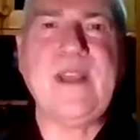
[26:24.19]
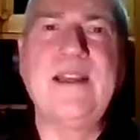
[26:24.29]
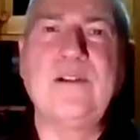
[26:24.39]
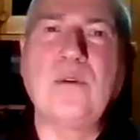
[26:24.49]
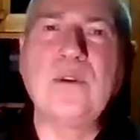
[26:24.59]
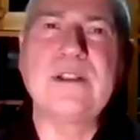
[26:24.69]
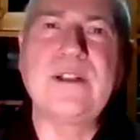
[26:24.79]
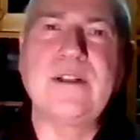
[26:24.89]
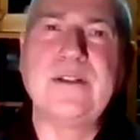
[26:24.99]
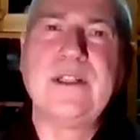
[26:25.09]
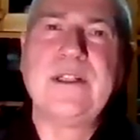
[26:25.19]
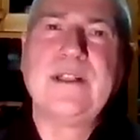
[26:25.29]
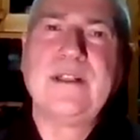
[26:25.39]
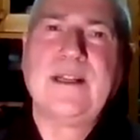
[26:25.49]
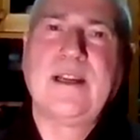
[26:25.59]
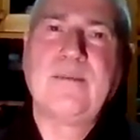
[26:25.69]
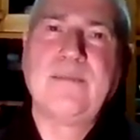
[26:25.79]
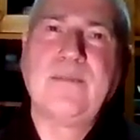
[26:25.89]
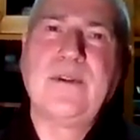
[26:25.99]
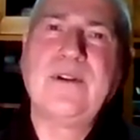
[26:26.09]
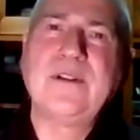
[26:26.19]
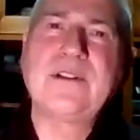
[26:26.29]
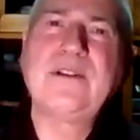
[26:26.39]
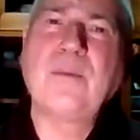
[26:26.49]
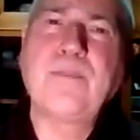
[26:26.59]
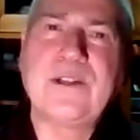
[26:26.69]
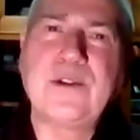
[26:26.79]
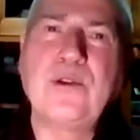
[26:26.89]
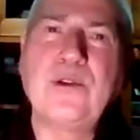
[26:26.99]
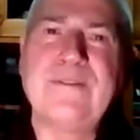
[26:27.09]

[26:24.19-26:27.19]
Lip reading: and also just not be too